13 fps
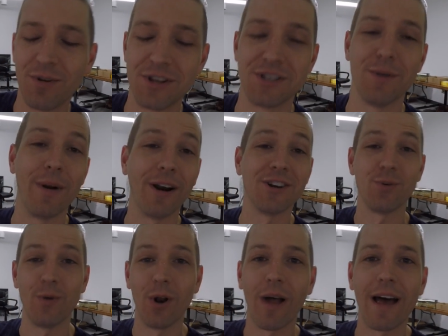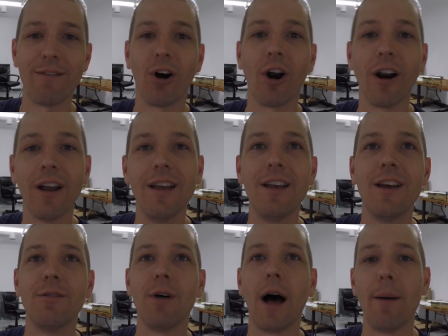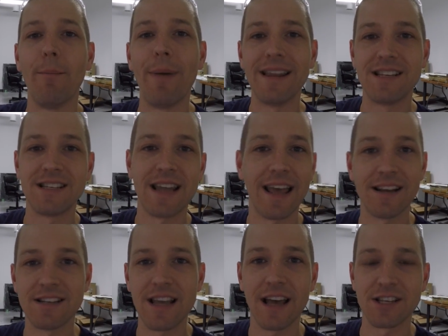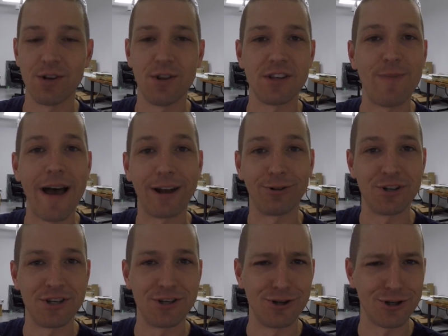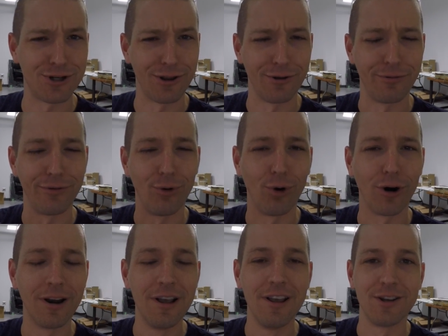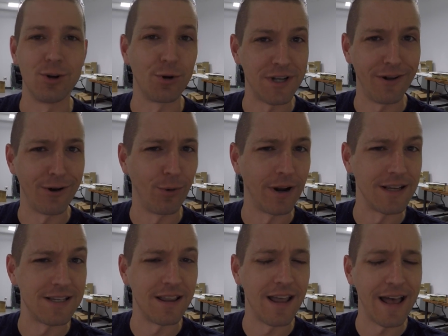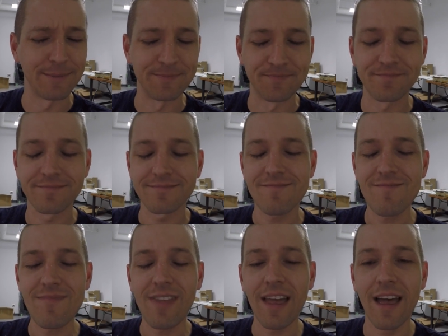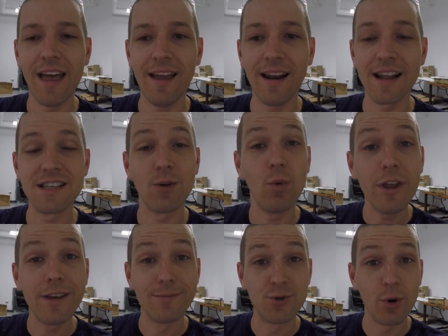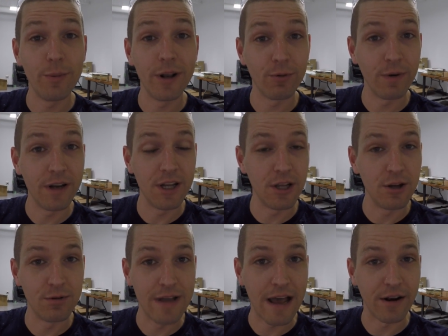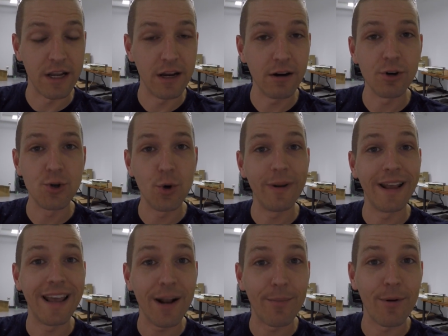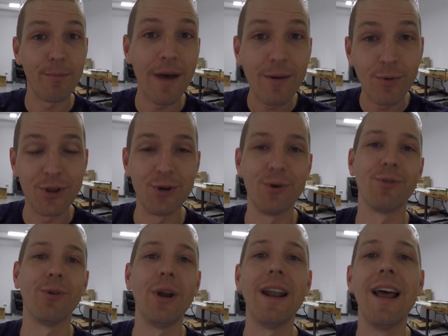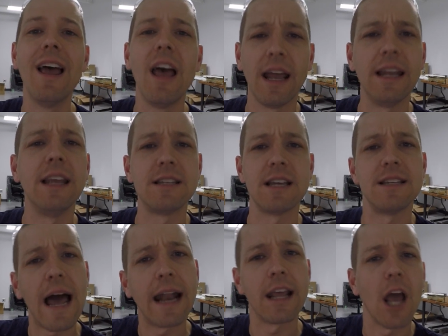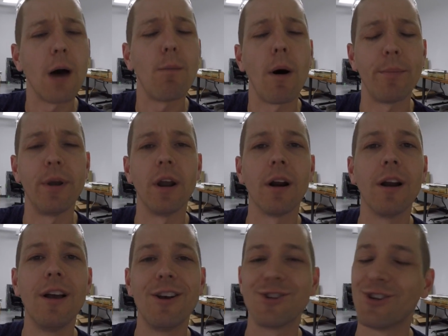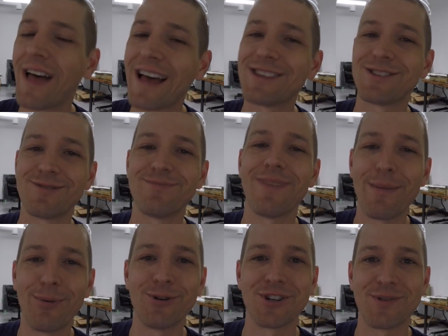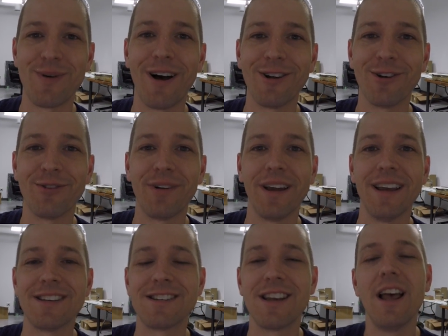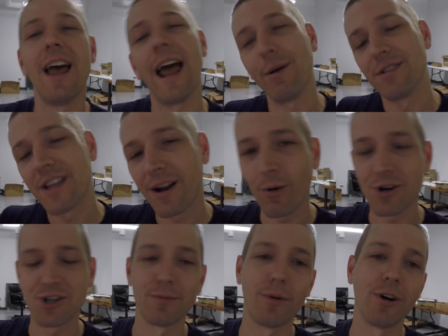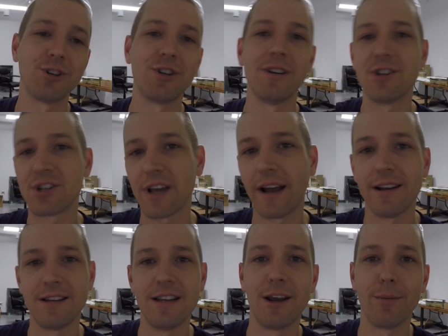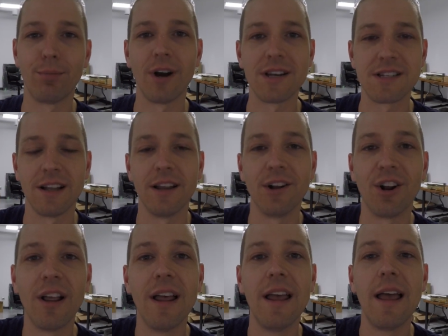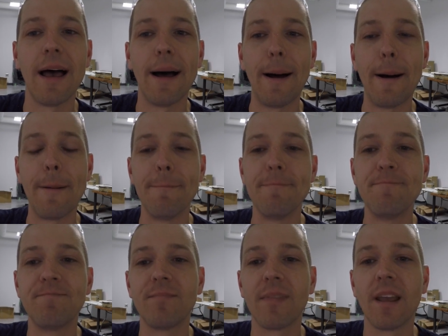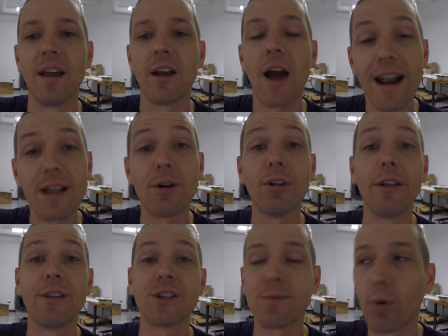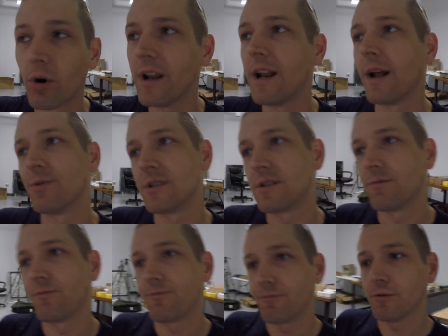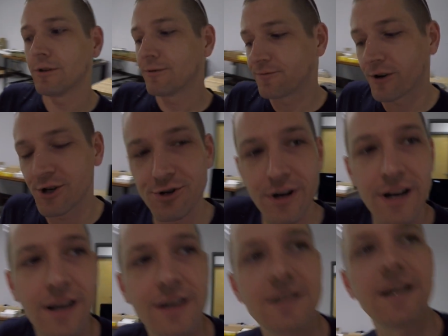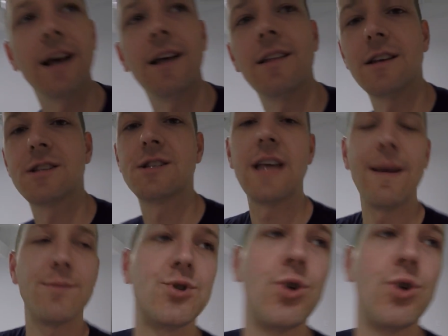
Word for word: This is embarrassing. We don't have our uh, bed stands yet, so this mattress is just on the floor. Don't tell anyone I said that. And I said, William, do you want me to read to you down here? do you want me to get up in bed with you and read? And he said, Daddy, come up here. So that's that puts a smile on your face. Anyways, then I watched The Martian, just kind of decompressed a little. Um, got in early this morning. It was a little frustrated because uh, this same